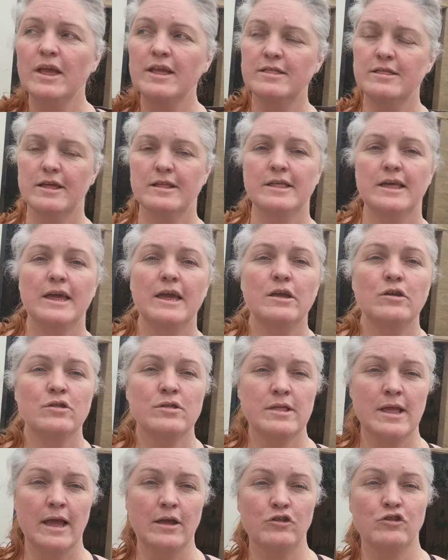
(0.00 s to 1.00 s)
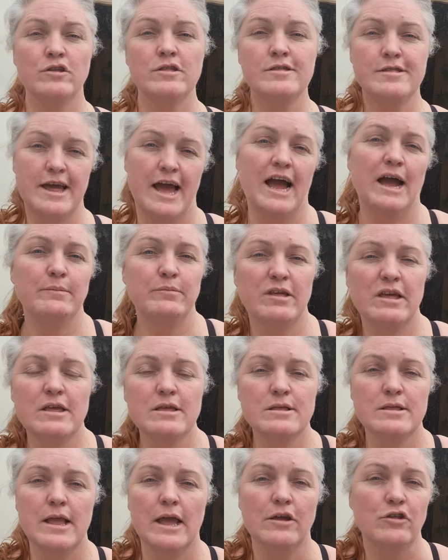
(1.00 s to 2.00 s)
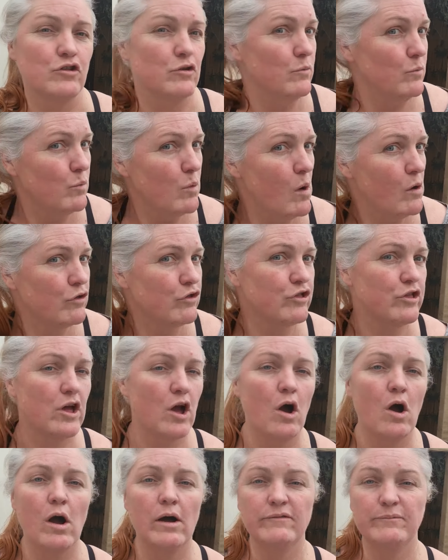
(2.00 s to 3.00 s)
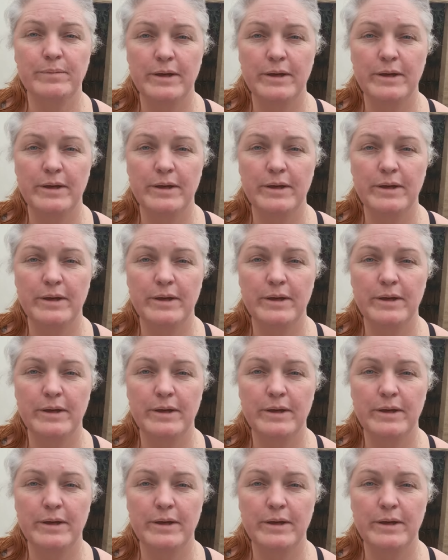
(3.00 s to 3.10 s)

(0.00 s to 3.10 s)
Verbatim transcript: did each section, timed each section, washed it off,